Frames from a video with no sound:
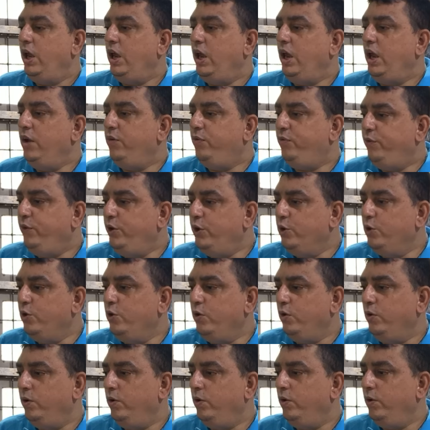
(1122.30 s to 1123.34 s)
if you
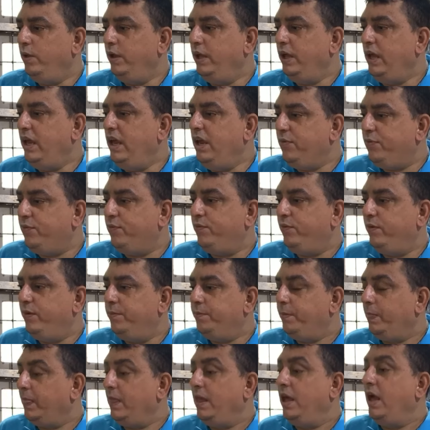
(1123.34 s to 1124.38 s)
if
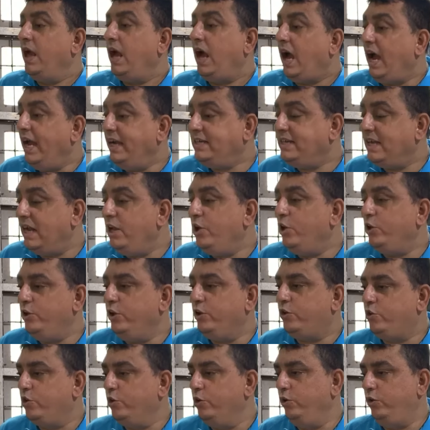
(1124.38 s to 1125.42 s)
i tell you the
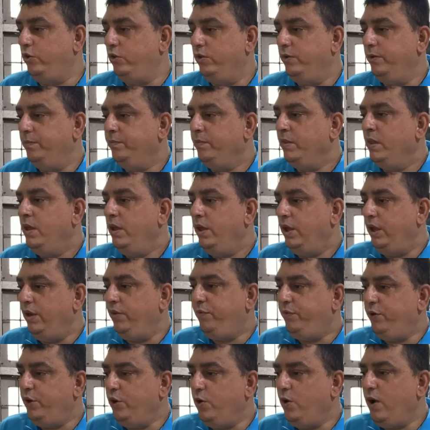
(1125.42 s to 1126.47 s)
truth
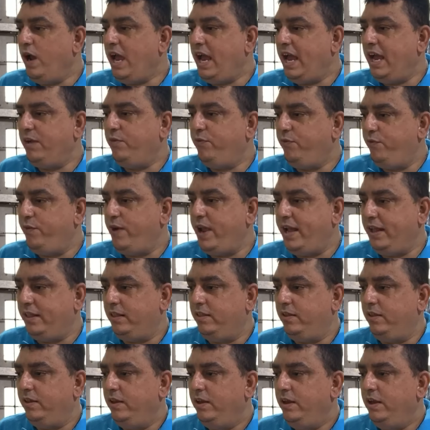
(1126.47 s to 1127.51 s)
if you had
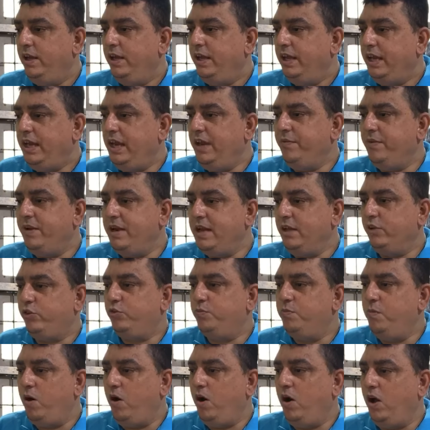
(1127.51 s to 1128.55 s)
faith even as
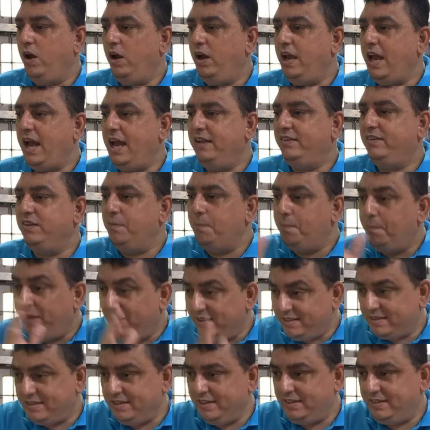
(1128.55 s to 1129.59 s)
small as a
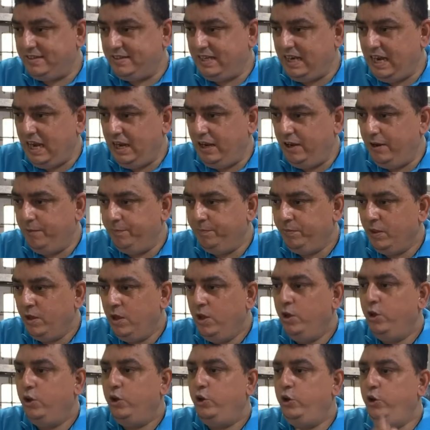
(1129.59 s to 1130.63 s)
mustard seed
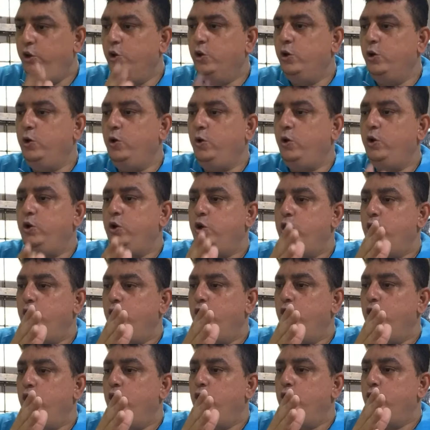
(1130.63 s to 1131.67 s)
you
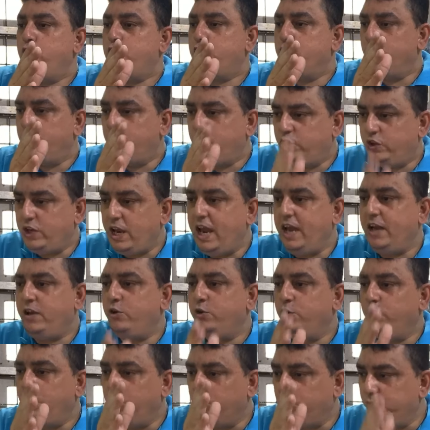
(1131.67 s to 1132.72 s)
should say to
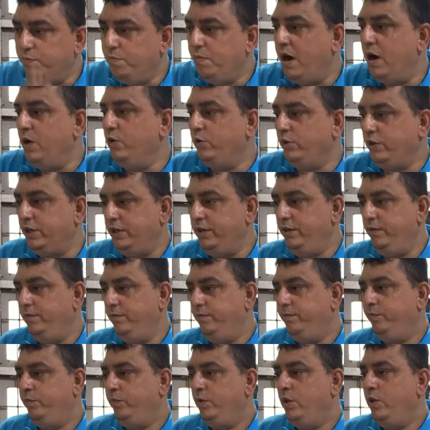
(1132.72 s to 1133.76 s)
this mountain
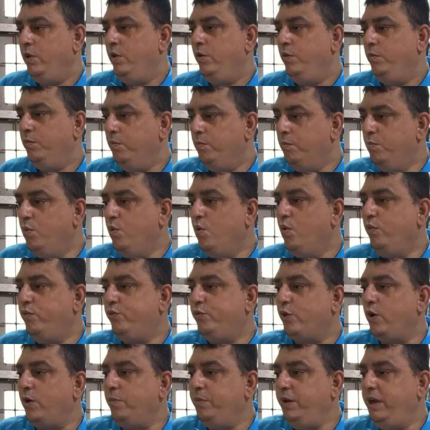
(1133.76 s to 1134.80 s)
move
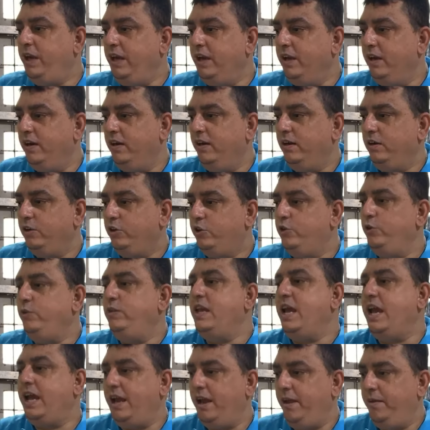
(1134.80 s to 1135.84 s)
from here to
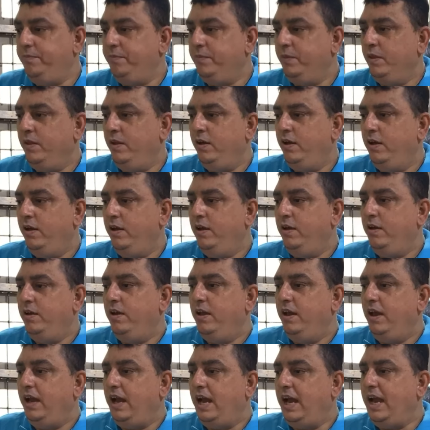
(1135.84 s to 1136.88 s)
there
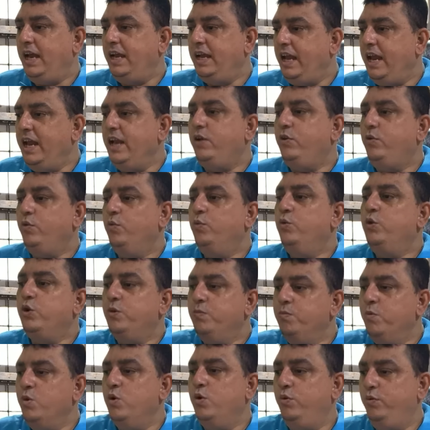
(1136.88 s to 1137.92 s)
and it would
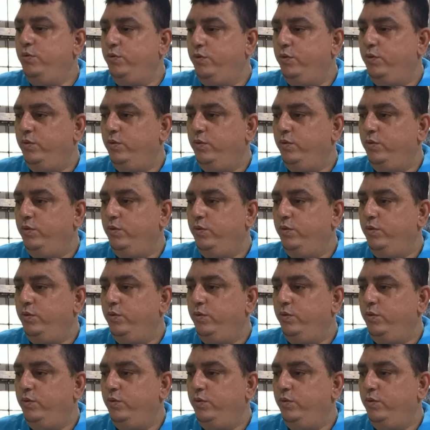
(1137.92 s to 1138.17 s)
move